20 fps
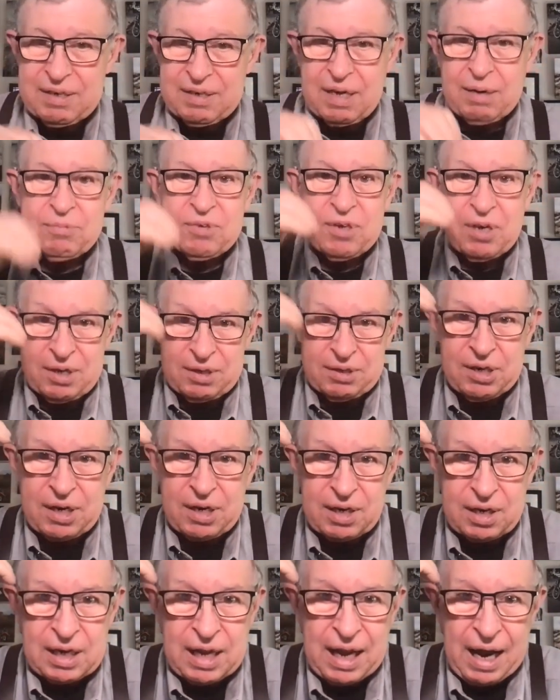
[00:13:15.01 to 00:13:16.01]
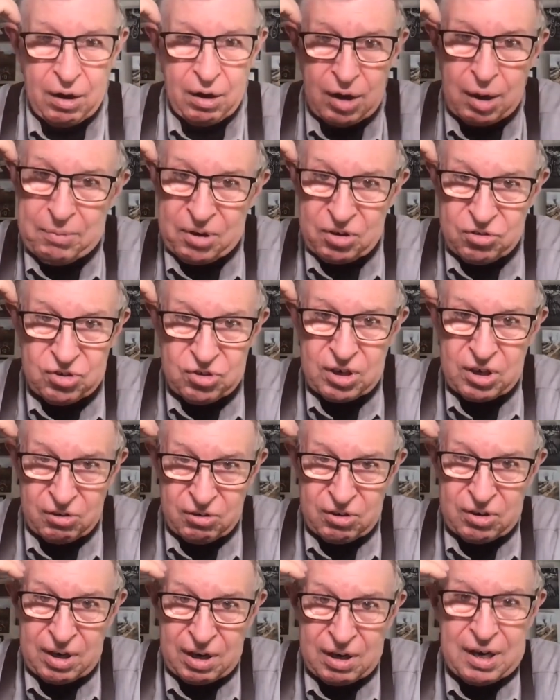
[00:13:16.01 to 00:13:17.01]
And I did it loud. I'm a
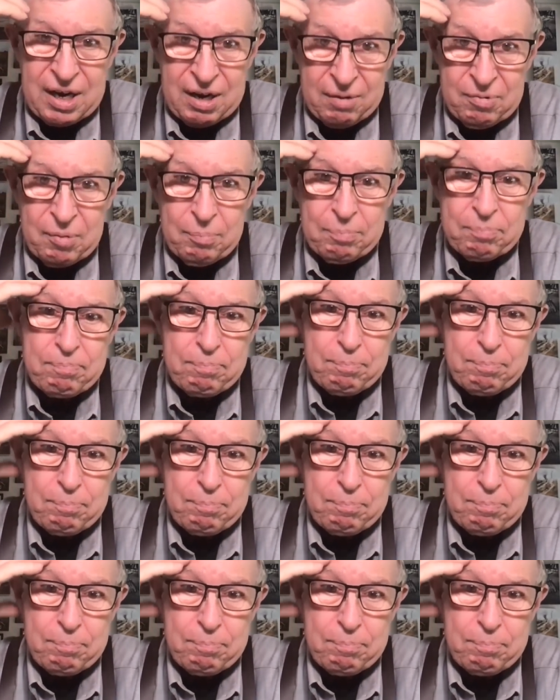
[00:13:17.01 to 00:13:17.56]
singer and I have a